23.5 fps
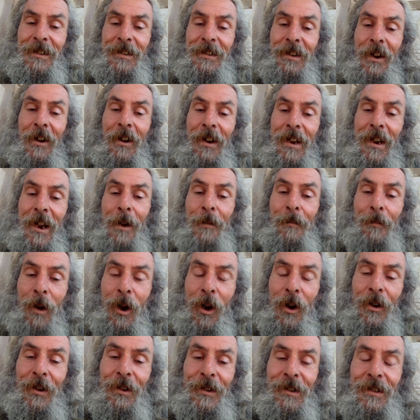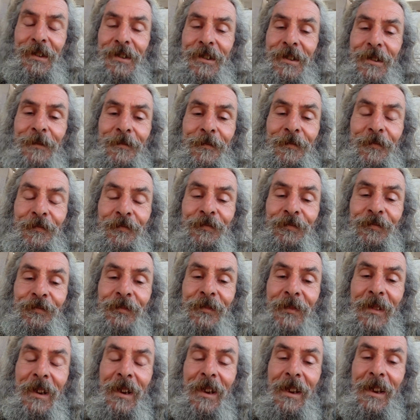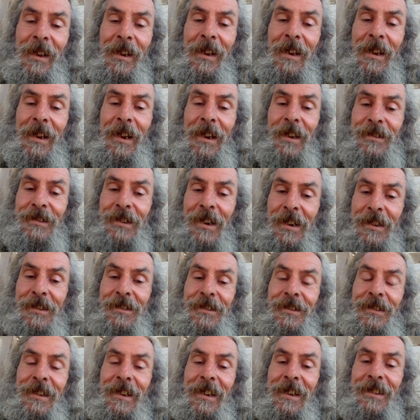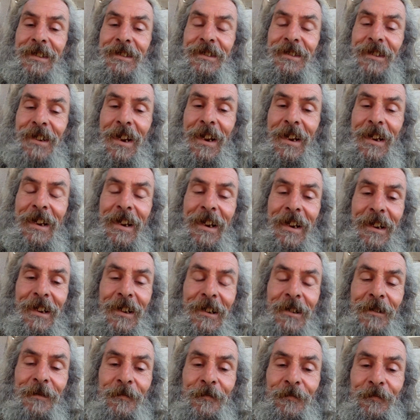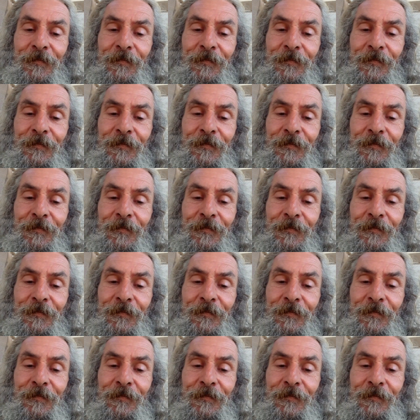diamond, is actually saying